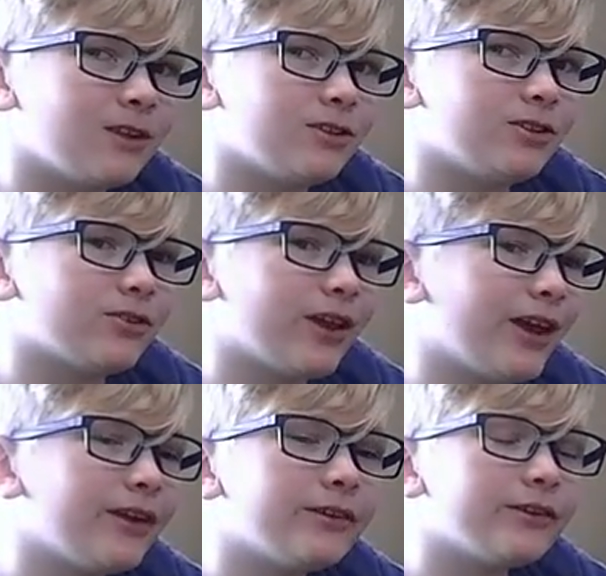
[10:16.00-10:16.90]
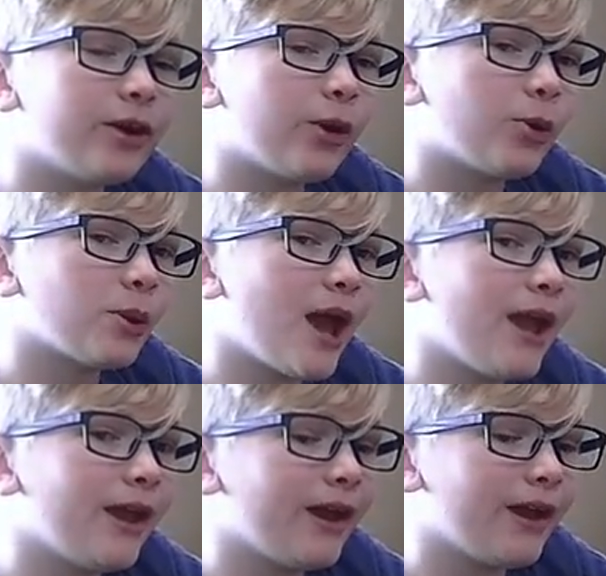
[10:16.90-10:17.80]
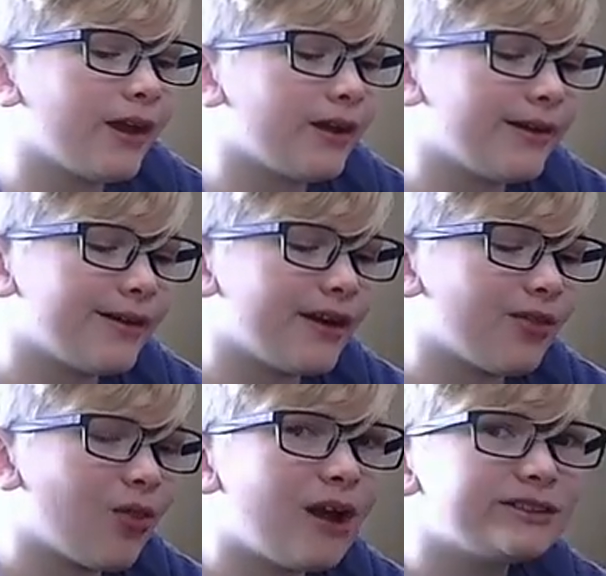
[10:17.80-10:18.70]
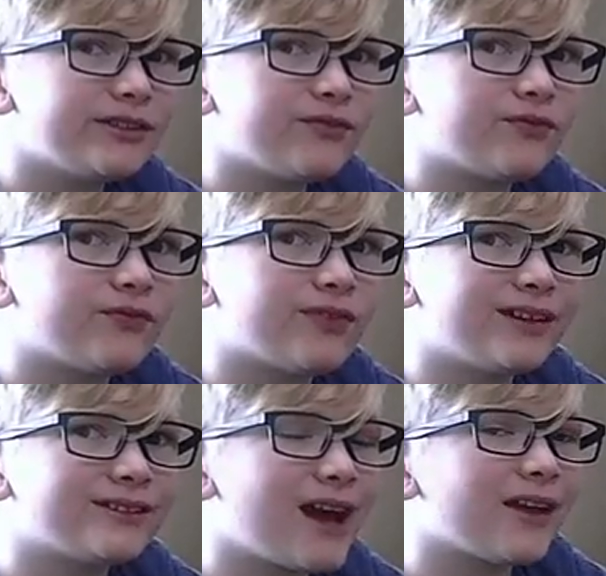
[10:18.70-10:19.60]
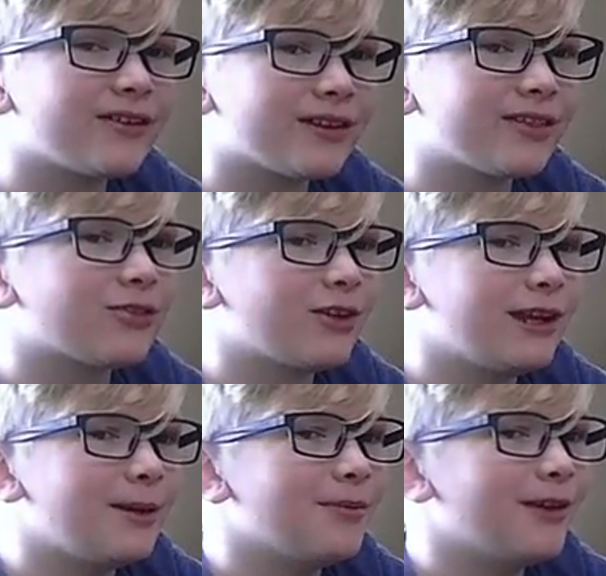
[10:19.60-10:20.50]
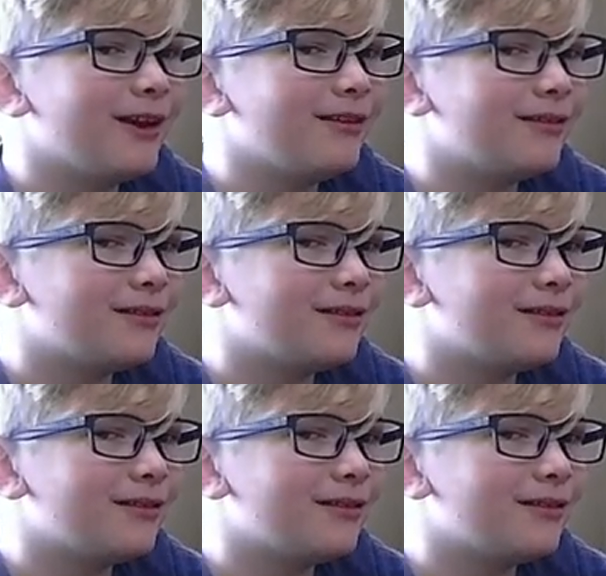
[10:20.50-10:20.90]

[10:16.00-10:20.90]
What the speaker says: You can create lots of things that you can 3D print.